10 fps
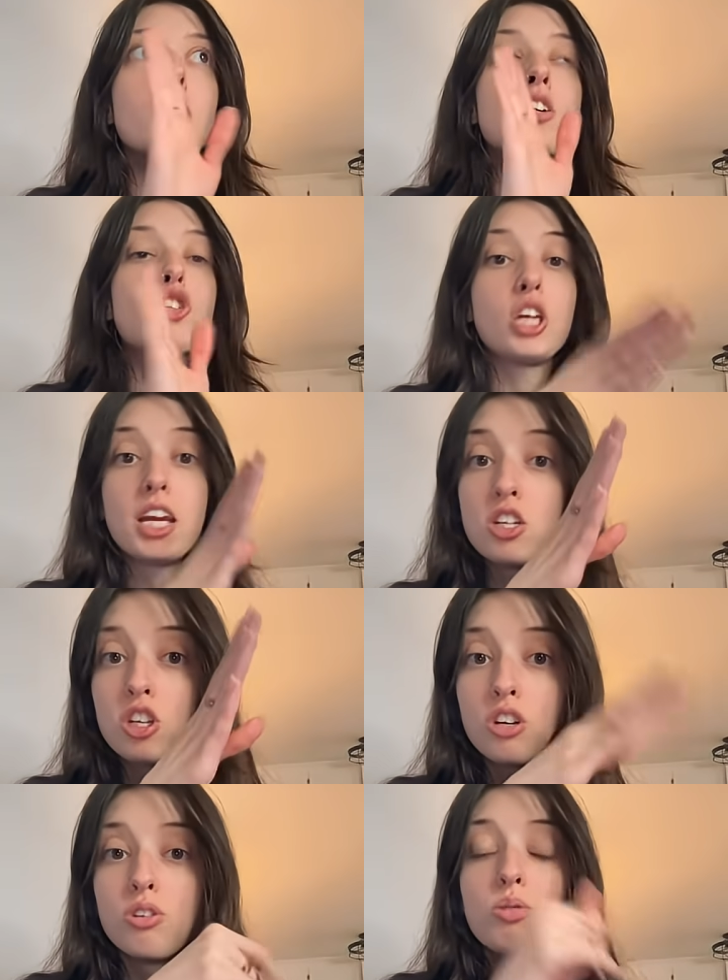Chain
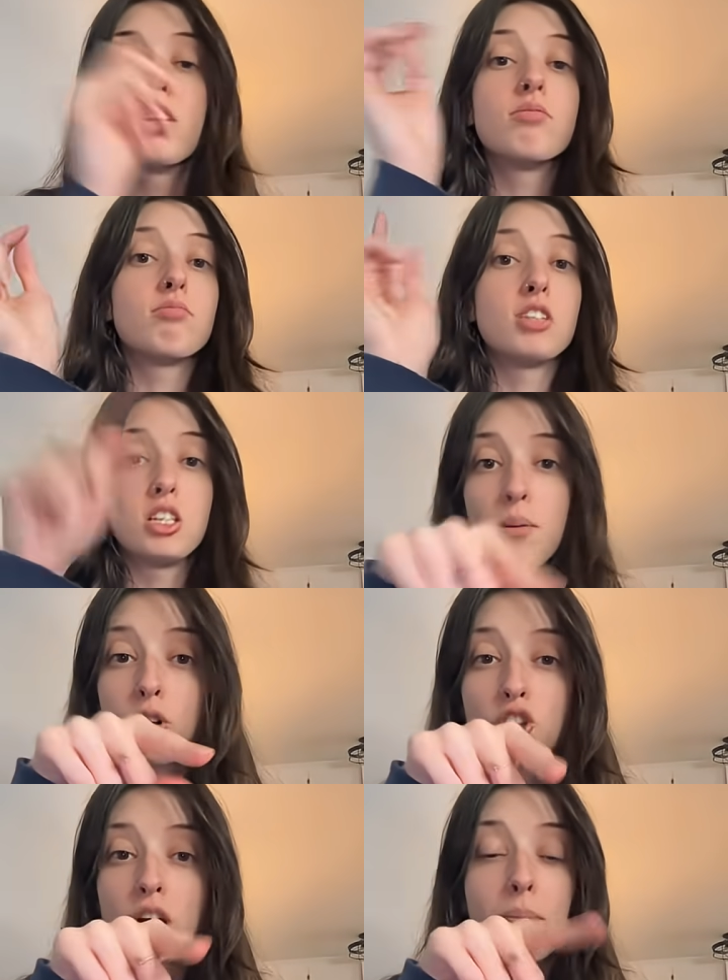2, double
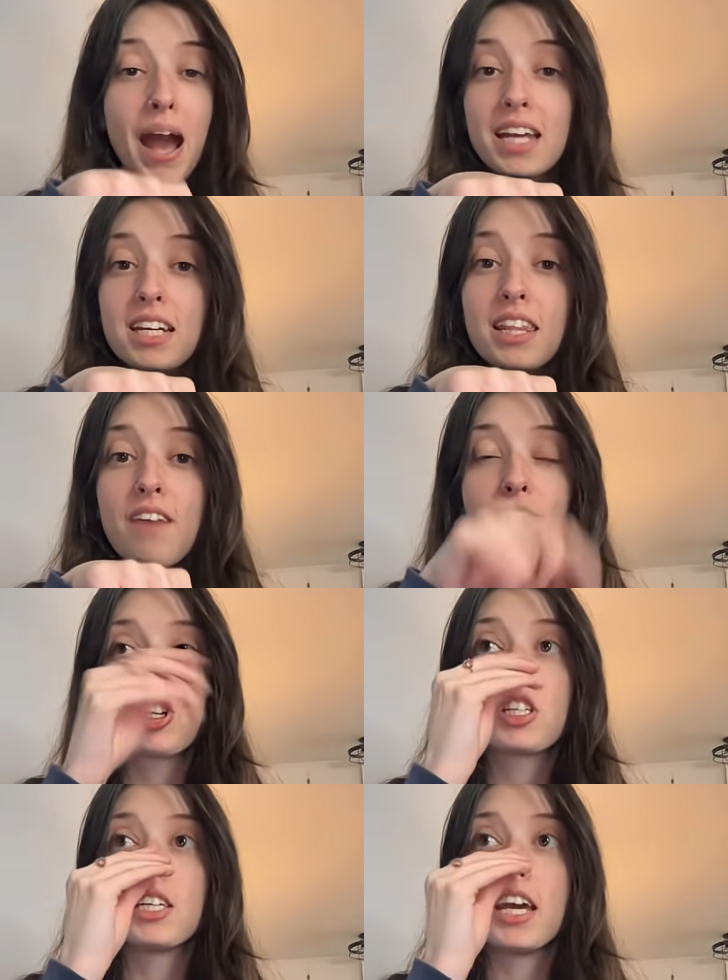crochet back into that
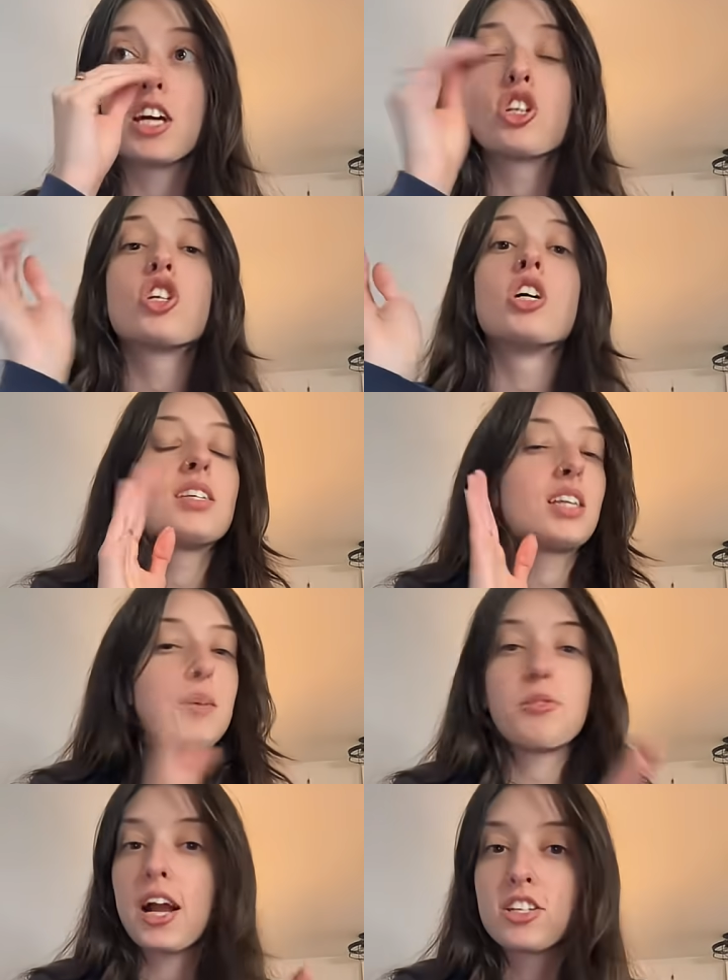first stitch to
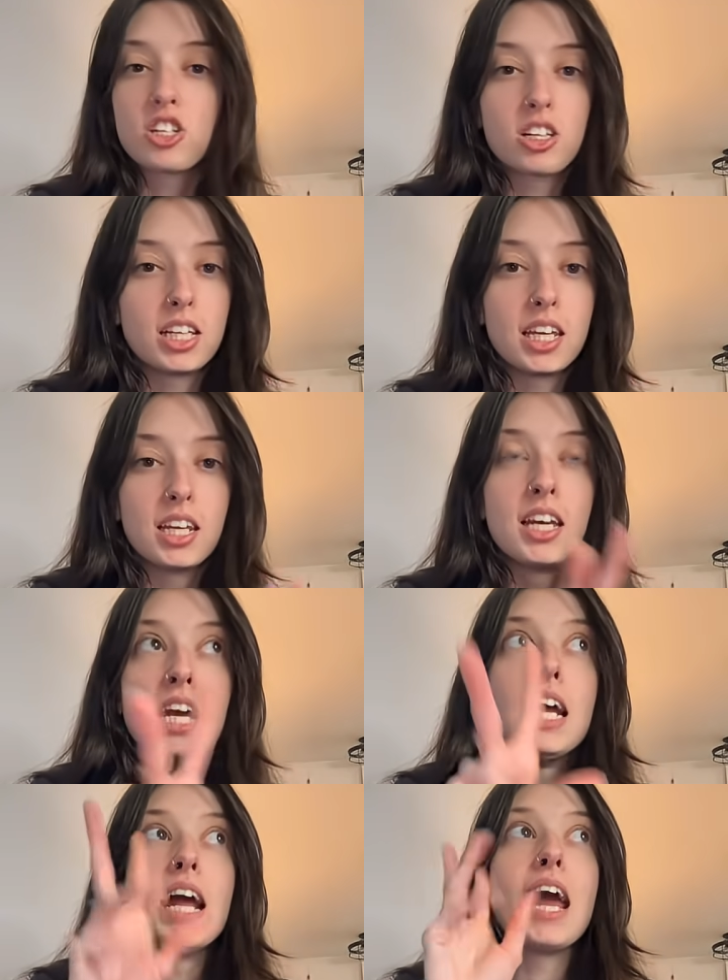keep your edges clean,
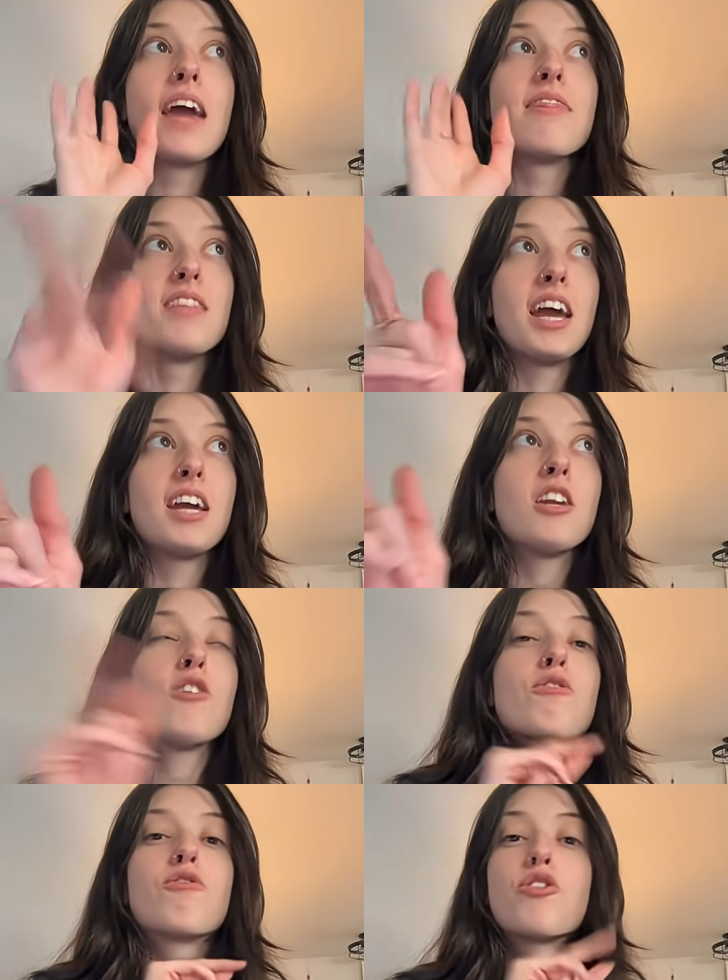and then
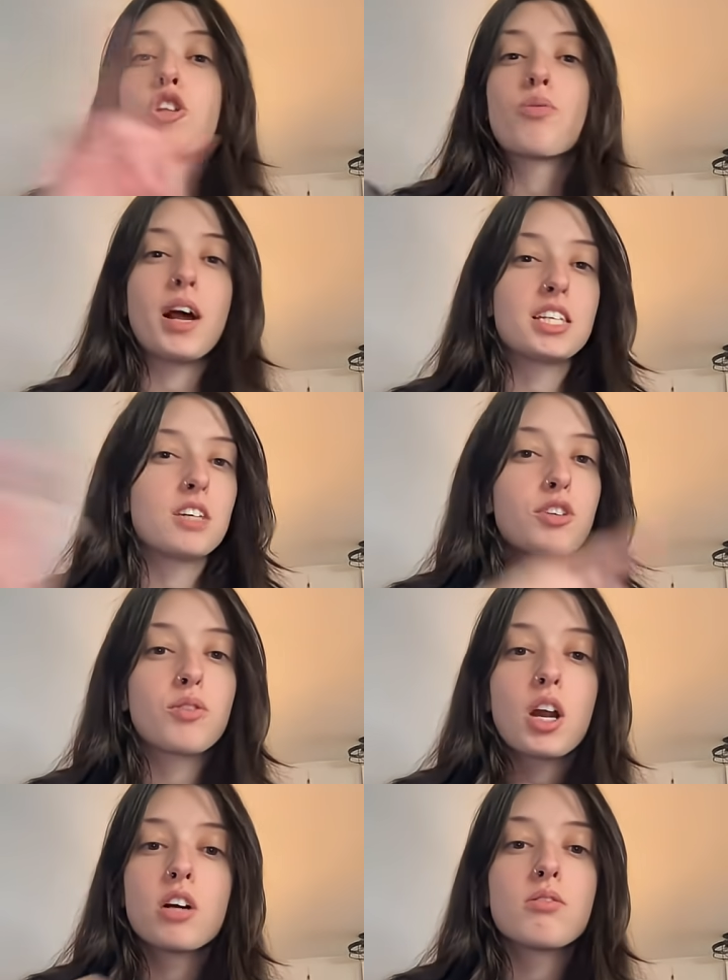for the rest of your
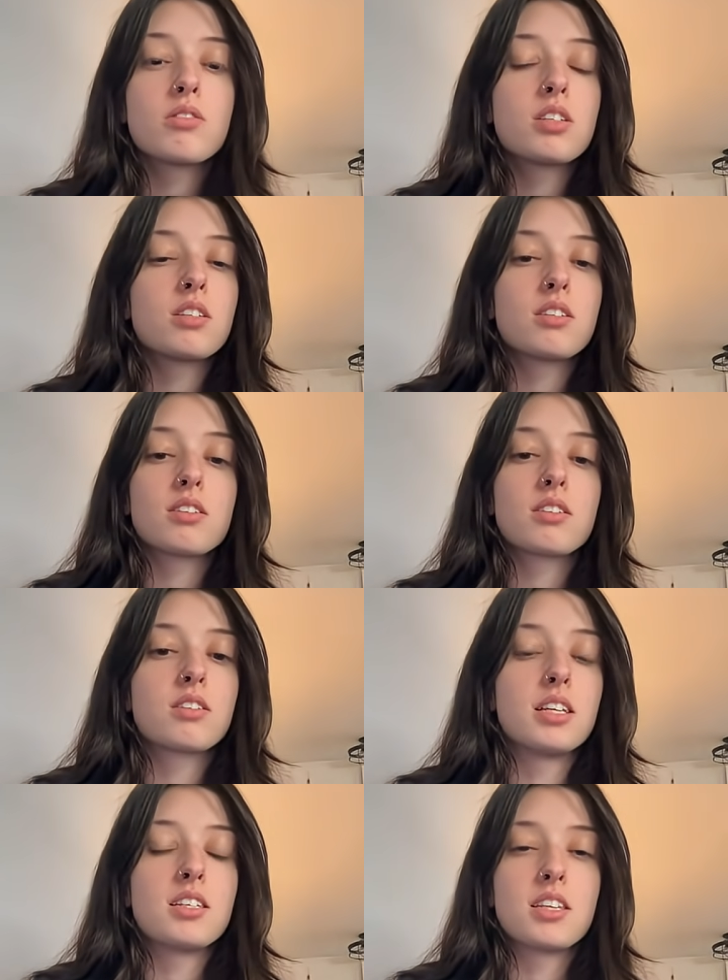rows,
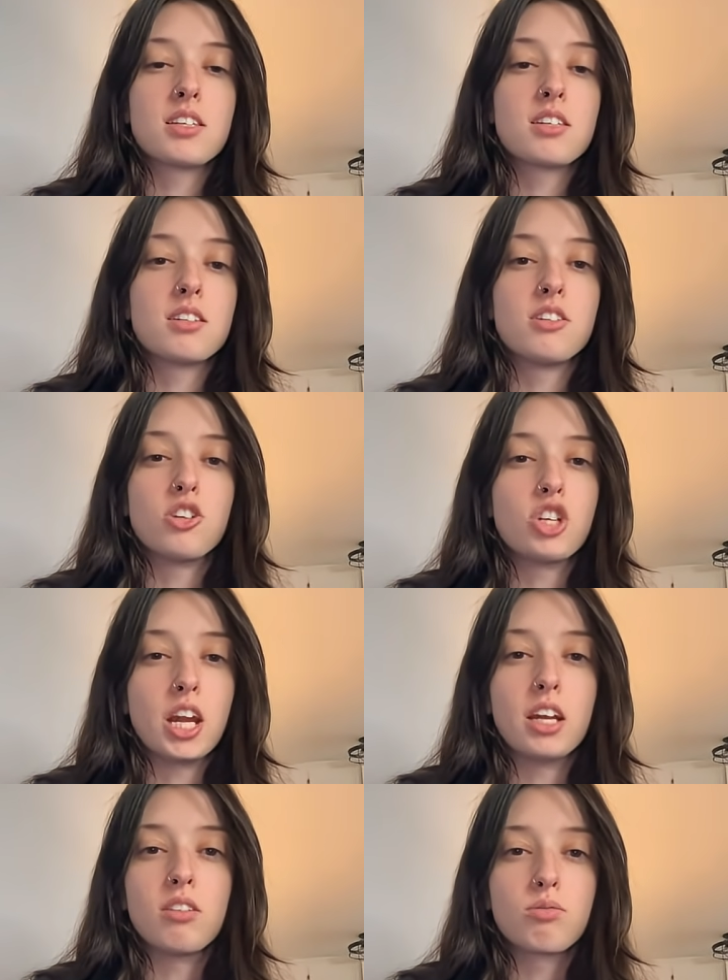since this is the
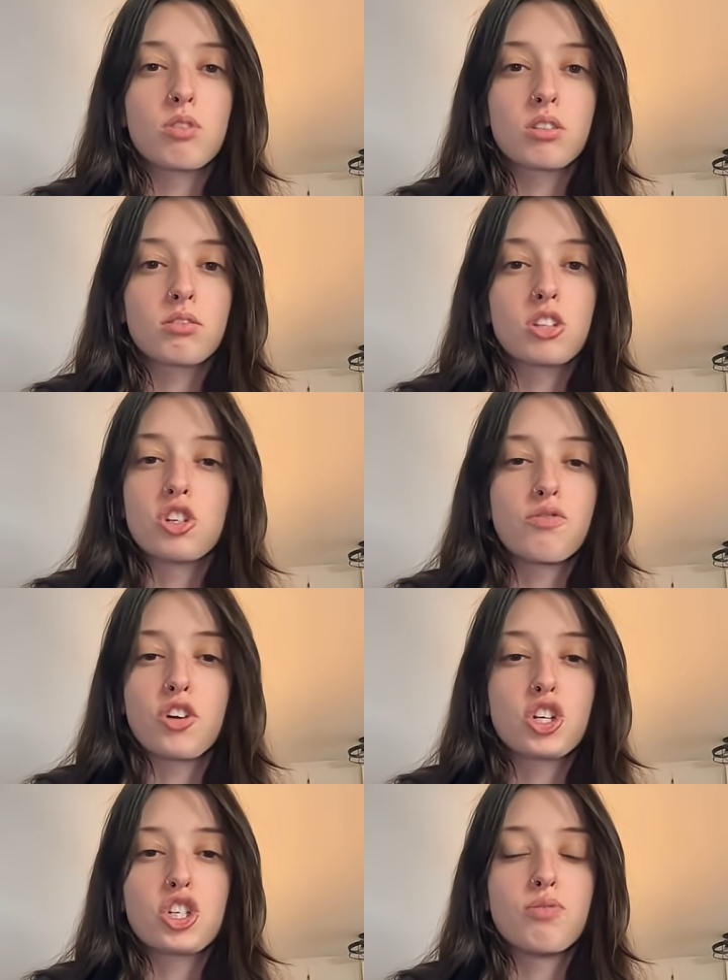chain, the
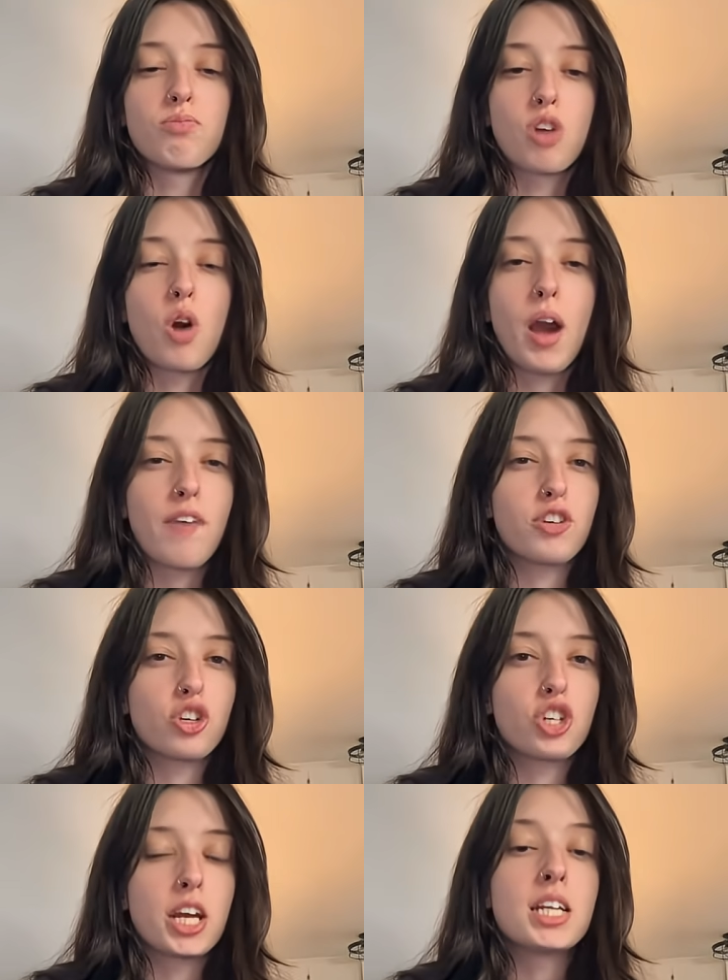first row after your
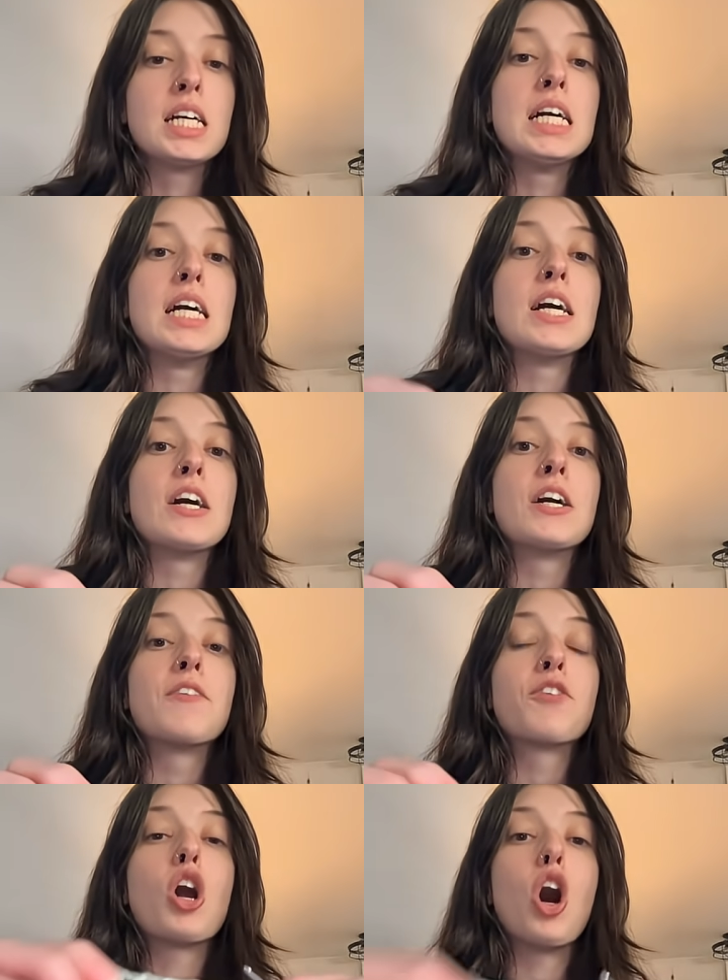chain,
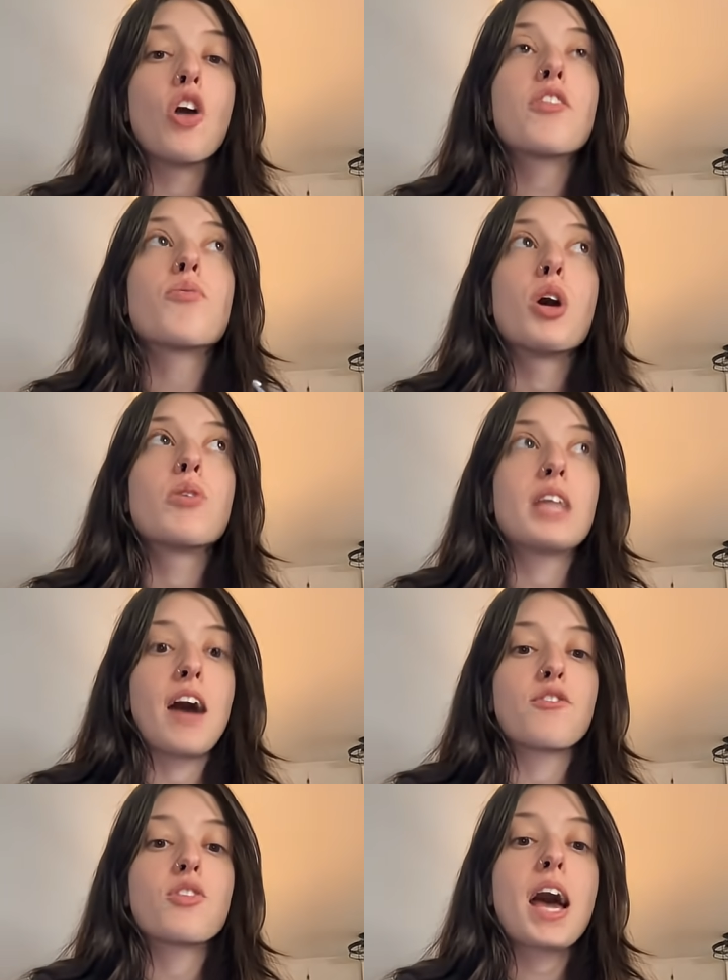for all the rows
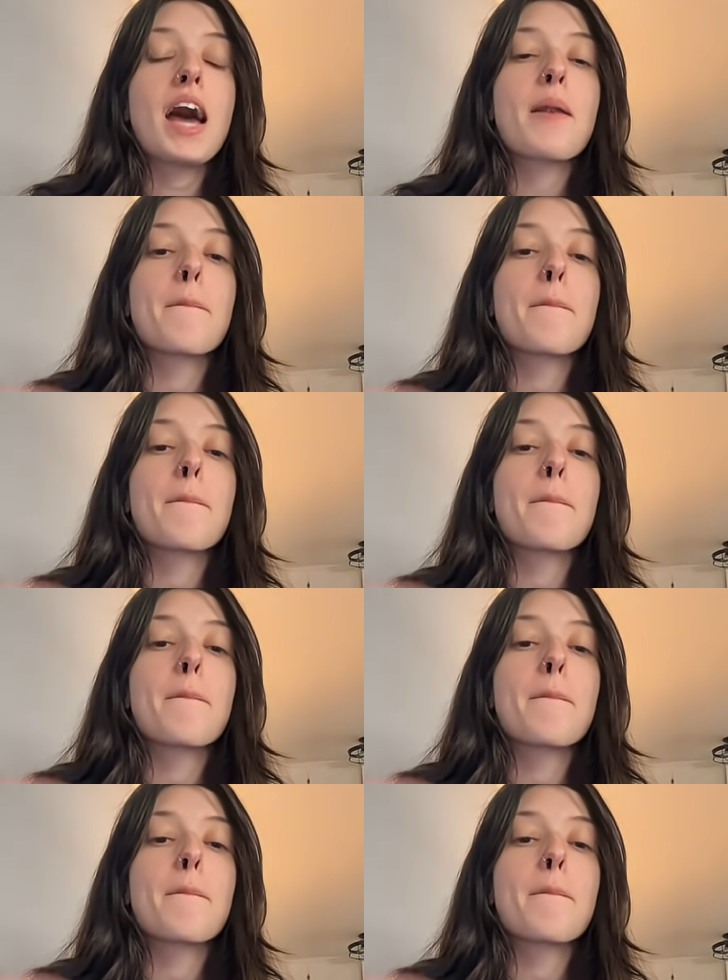after that,